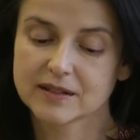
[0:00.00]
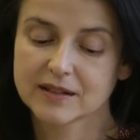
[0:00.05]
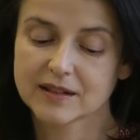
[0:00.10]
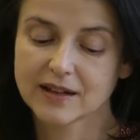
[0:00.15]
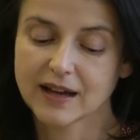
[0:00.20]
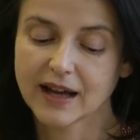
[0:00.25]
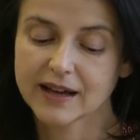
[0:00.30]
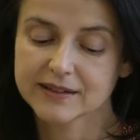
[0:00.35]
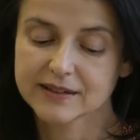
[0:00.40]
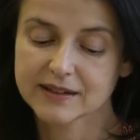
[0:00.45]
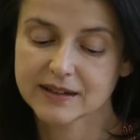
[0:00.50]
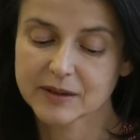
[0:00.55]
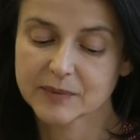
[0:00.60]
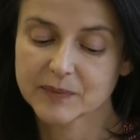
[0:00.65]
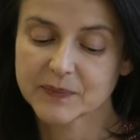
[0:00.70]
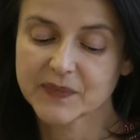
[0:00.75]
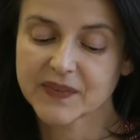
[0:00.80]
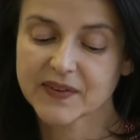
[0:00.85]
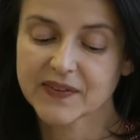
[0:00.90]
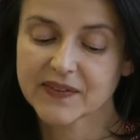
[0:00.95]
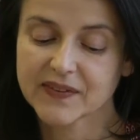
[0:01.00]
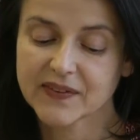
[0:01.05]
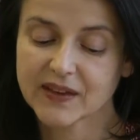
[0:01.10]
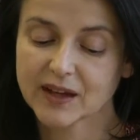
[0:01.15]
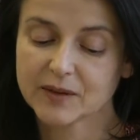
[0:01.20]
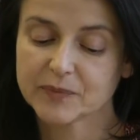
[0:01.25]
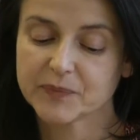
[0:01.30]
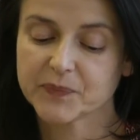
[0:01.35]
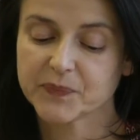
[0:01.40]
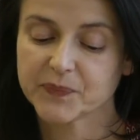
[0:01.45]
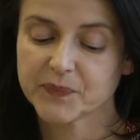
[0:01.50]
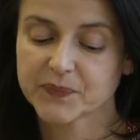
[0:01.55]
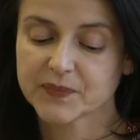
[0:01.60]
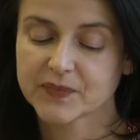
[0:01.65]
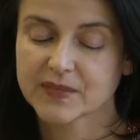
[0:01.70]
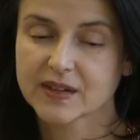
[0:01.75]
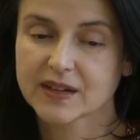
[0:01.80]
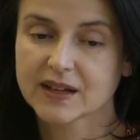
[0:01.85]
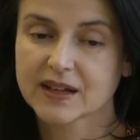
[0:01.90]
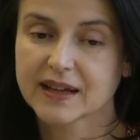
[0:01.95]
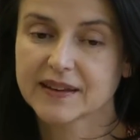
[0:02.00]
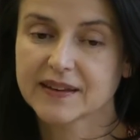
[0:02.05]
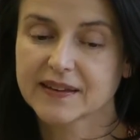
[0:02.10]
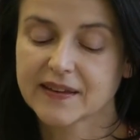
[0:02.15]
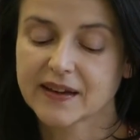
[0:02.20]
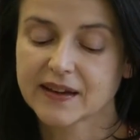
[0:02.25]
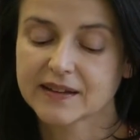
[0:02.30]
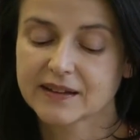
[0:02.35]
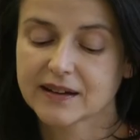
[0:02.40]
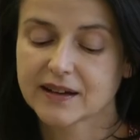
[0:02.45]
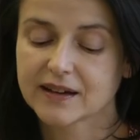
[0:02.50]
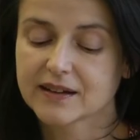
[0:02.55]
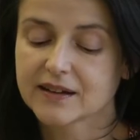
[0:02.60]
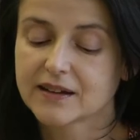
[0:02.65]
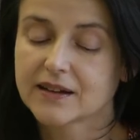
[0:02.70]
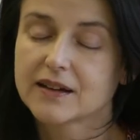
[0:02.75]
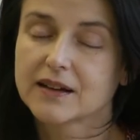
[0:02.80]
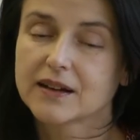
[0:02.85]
like the C and Zeta,